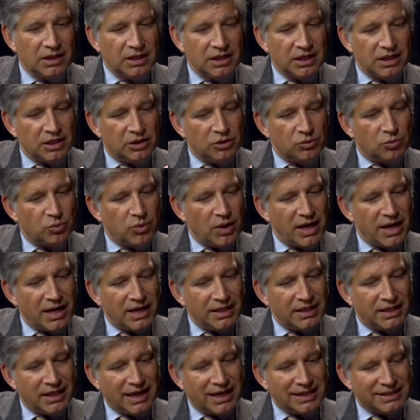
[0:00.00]
in a way
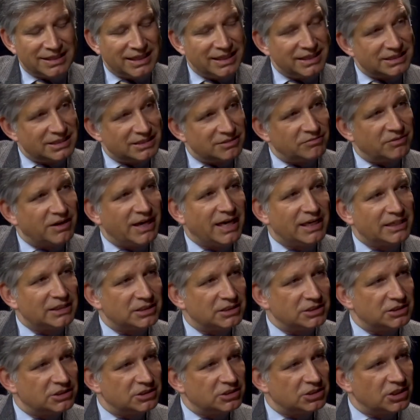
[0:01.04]
that takes
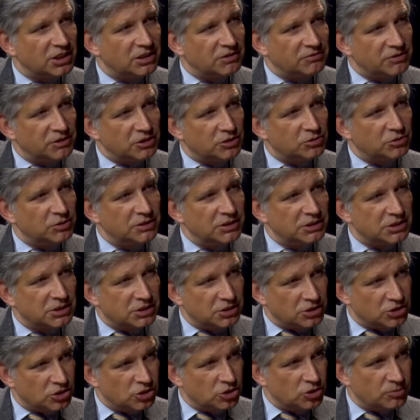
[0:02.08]
advantage of increased
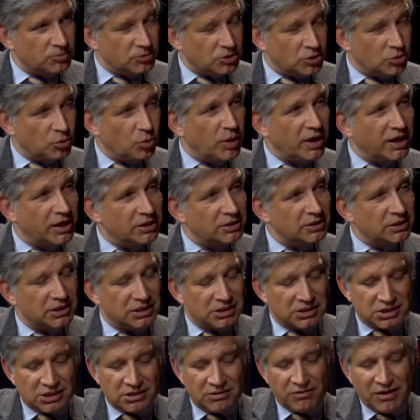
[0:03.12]
consumer
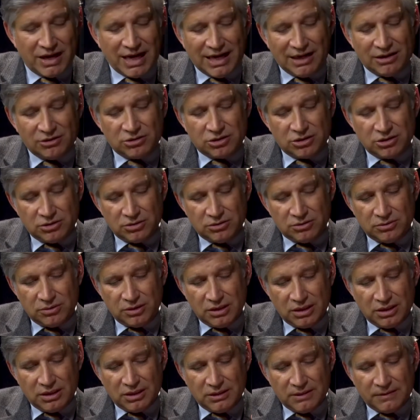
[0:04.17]
awareness of how to,
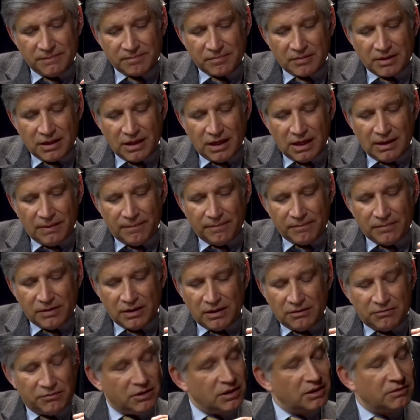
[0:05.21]
um,
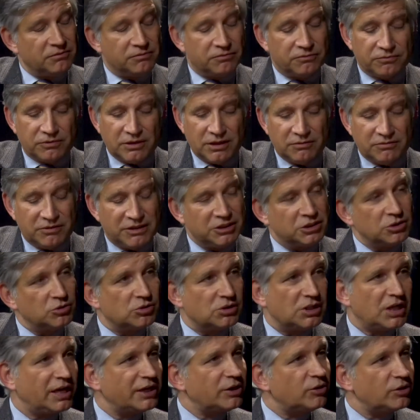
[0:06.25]
of, of, of issues
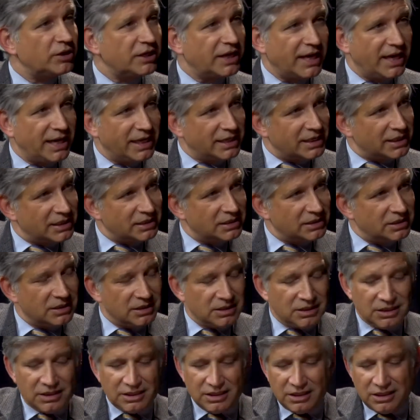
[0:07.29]
like organic,
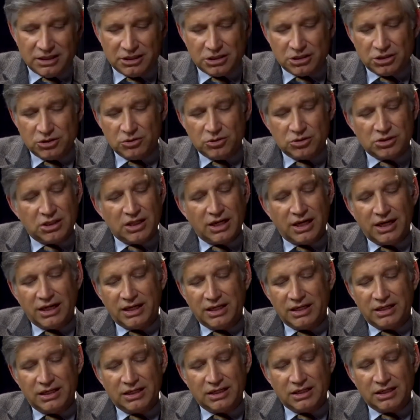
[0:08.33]
issues
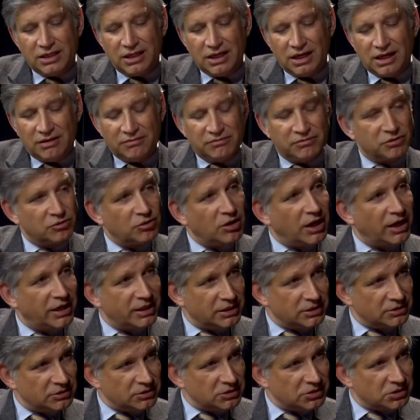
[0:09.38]
like uh,
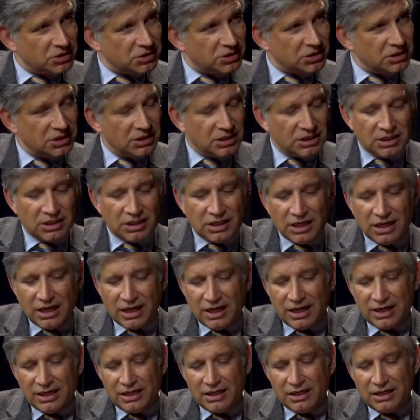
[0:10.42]
varietals, uh,
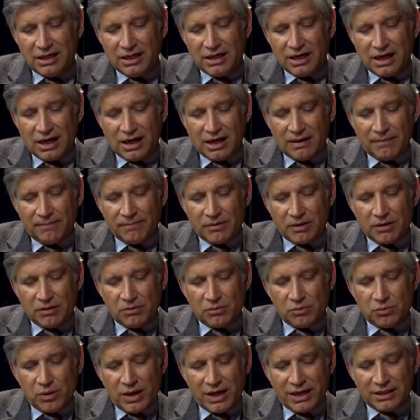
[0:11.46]
uh,
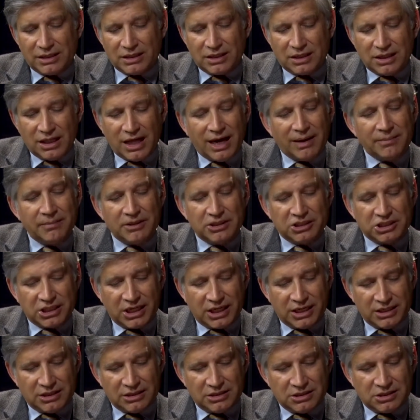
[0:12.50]
when climate
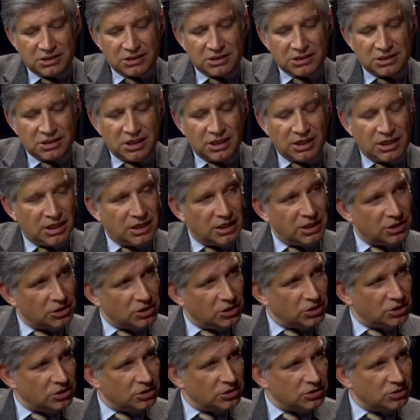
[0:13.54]
change uh,
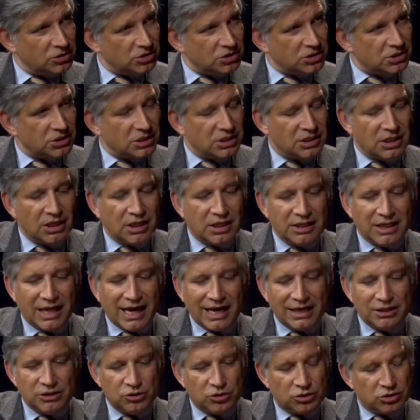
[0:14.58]
occurs,
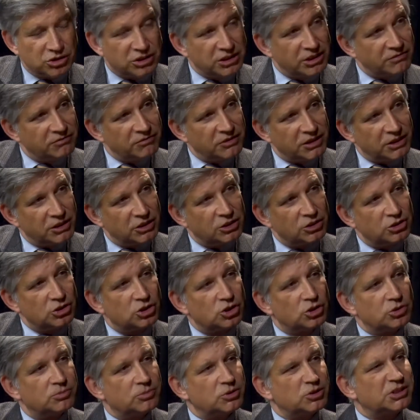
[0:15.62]
that you're shifting
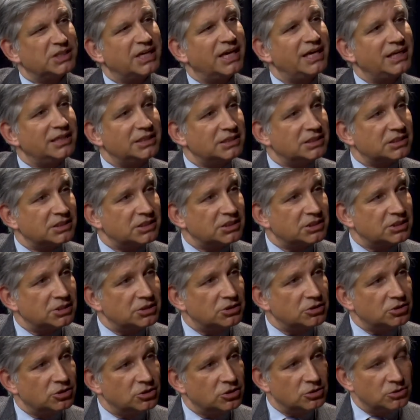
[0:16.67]
consumer tastes
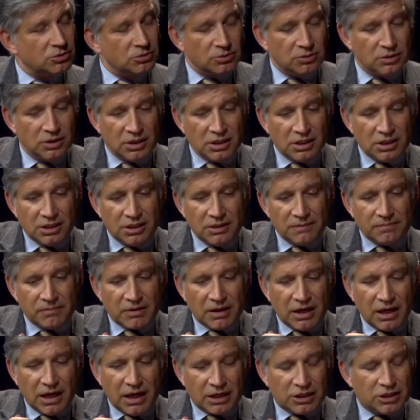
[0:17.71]
to
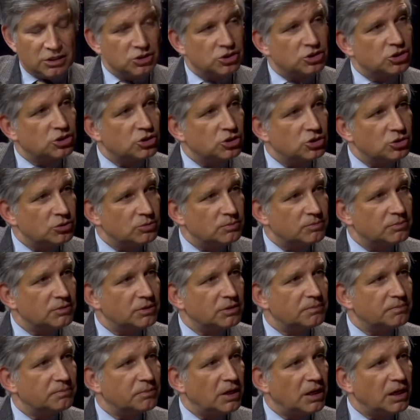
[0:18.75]
uh, consume
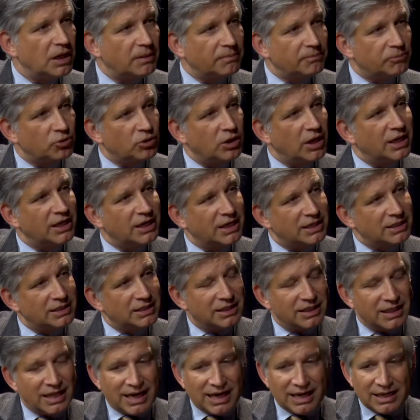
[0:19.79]
uh, product
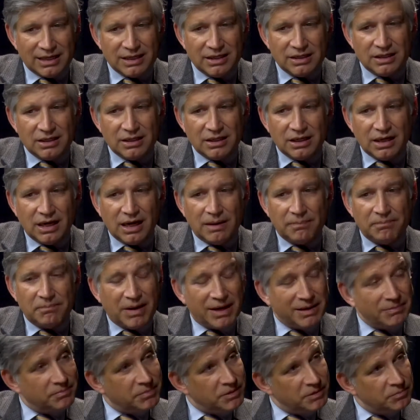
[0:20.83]
that uh,
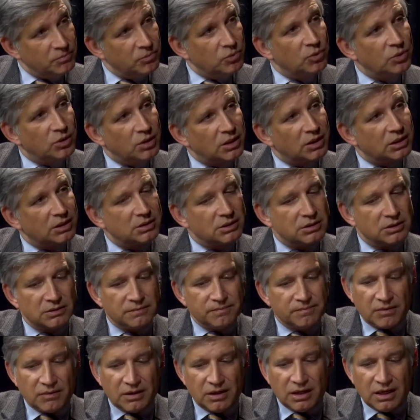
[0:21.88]
might be more,
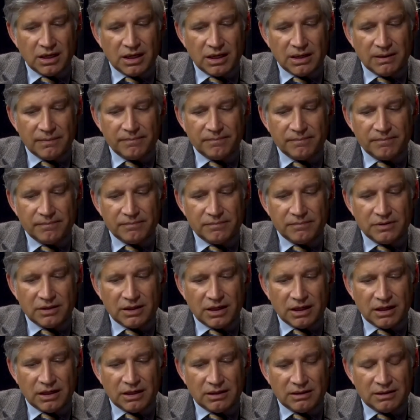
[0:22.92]
um,
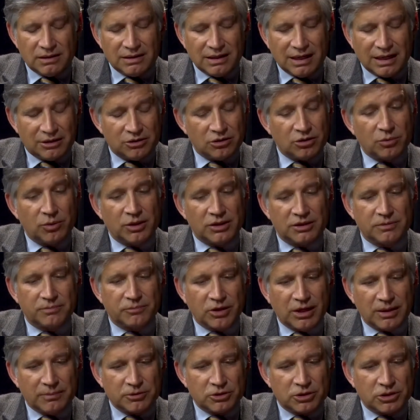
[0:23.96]
uh, I don't know what the
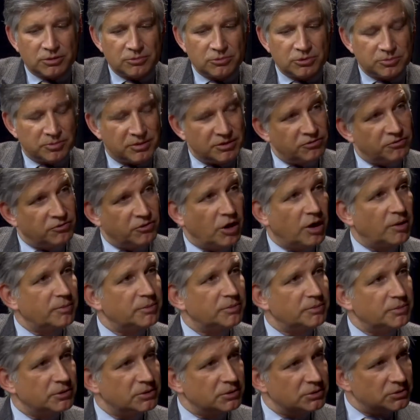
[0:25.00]
proper term would be,
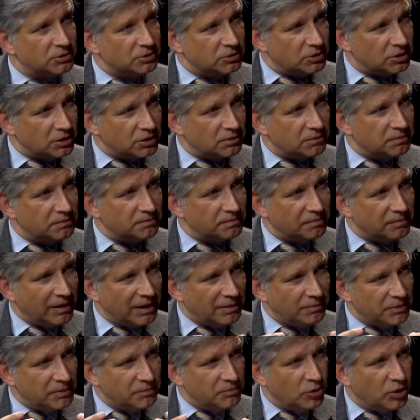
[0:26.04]
farmable, or
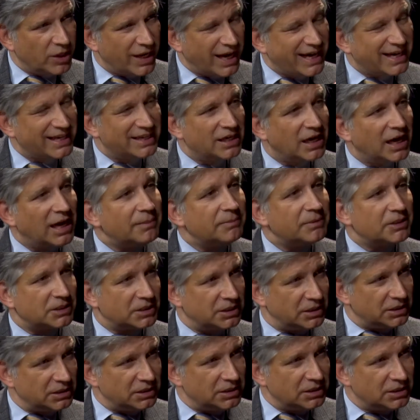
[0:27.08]
might be more
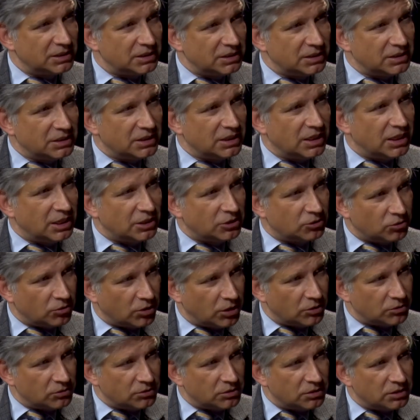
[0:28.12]
economically uh,
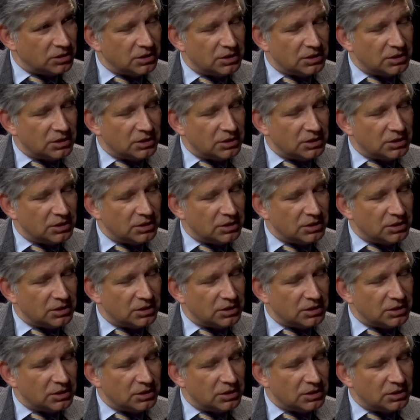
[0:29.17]
grown.